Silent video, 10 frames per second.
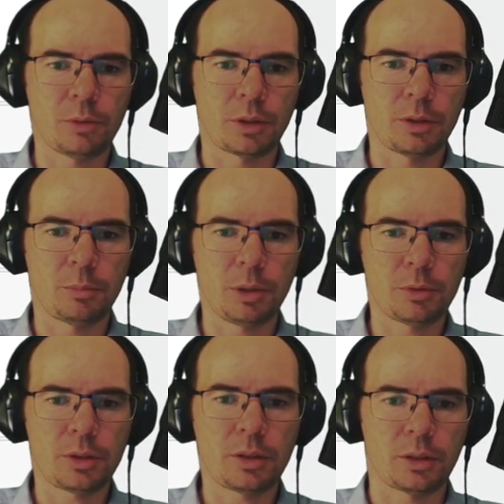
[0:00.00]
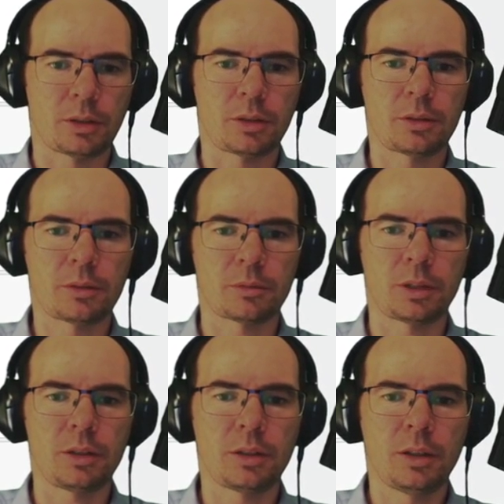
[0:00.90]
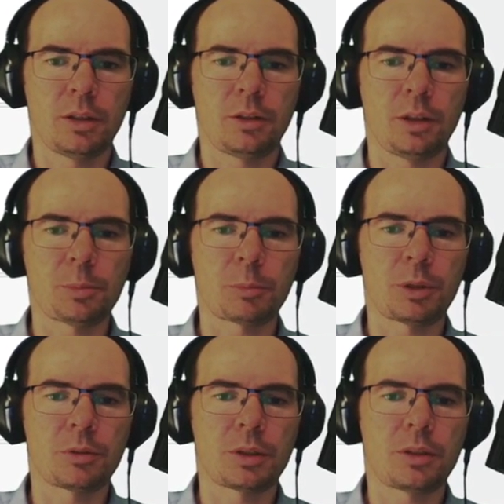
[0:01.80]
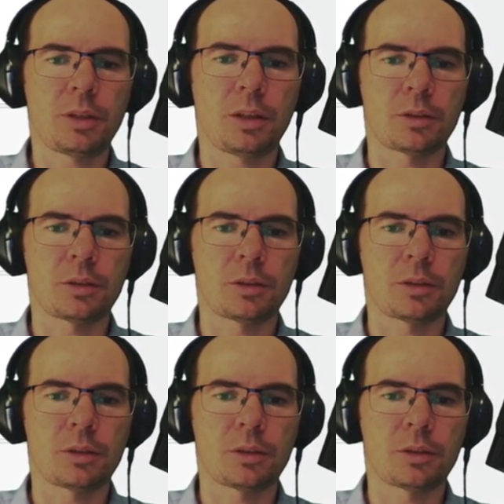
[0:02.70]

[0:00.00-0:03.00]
about 6, right? The upper bound is 10,